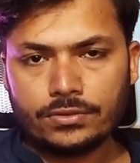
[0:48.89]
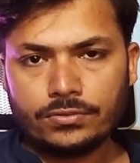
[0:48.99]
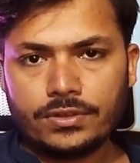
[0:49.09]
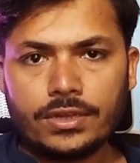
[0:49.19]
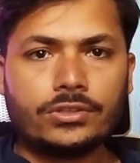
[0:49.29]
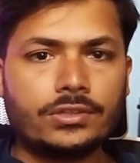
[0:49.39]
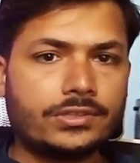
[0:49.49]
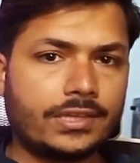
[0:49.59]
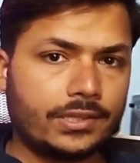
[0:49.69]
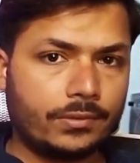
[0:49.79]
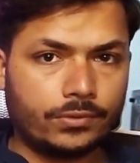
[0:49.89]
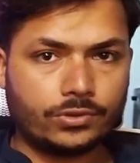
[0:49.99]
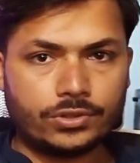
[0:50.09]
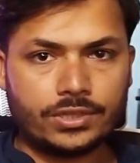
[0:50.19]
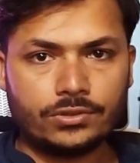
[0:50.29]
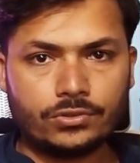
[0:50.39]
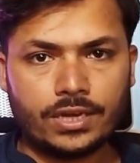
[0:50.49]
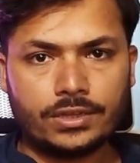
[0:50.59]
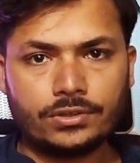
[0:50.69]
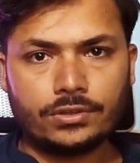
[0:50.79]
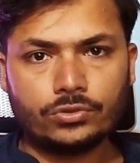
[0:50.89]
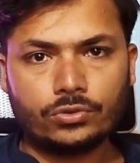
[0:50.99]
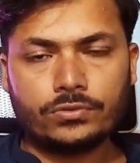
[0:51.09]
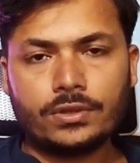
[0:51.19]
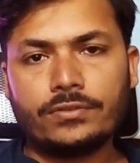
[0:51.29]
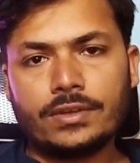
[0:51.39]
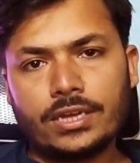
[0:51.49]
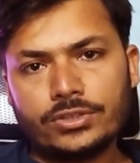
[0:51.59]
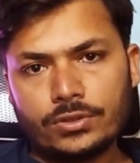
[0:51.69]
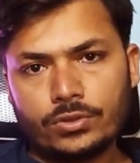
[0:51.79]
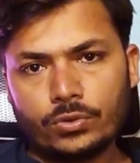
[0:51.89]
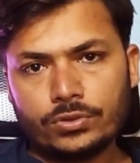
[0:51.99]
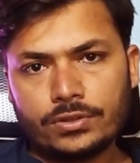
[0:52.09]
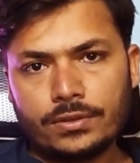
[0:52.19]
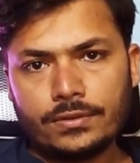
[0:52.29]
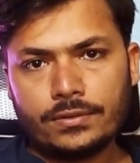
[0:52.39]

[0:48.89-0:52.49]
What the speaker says: To finish the setup, you'll need to enter two verification codes.